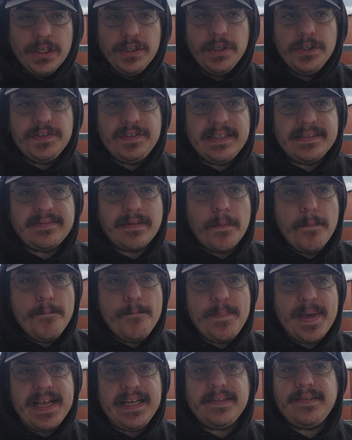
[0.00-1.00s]
There's this
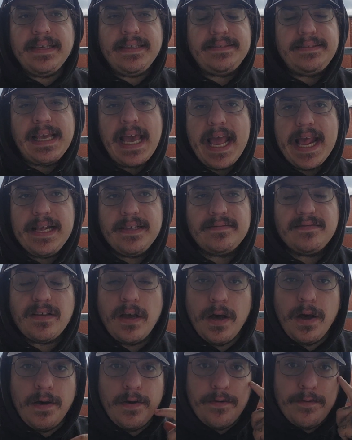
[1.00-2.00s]
amazing taste
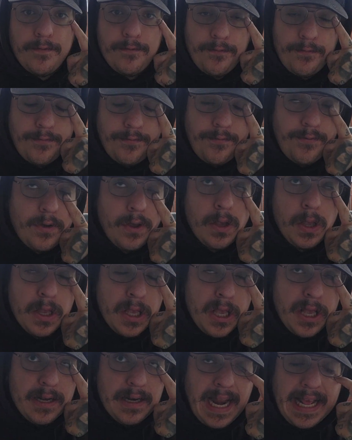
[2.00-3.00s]
of,
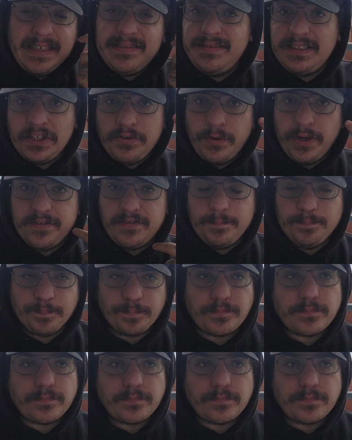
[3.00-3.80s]
like, citrus.